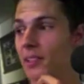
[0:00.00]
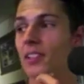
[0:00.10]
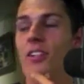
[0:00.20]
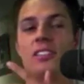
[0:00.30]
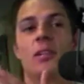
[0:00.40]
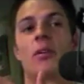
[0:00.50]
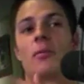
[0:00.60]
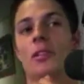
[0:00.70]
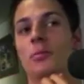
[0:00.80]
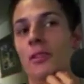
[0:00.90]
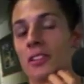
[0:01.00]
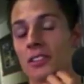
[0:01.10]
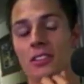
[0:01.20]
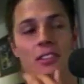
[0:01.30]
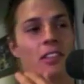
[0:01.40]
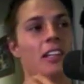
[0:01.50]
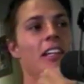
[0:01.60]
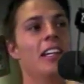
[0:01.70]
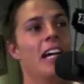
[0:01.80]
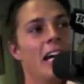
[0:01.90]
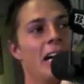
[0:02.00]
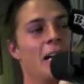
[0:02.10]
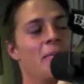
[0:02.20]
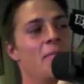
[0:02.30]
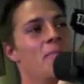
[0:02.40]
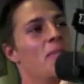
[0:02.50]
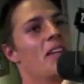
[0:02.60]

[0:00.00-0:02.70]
Nice. They're one of my sponsors. Um,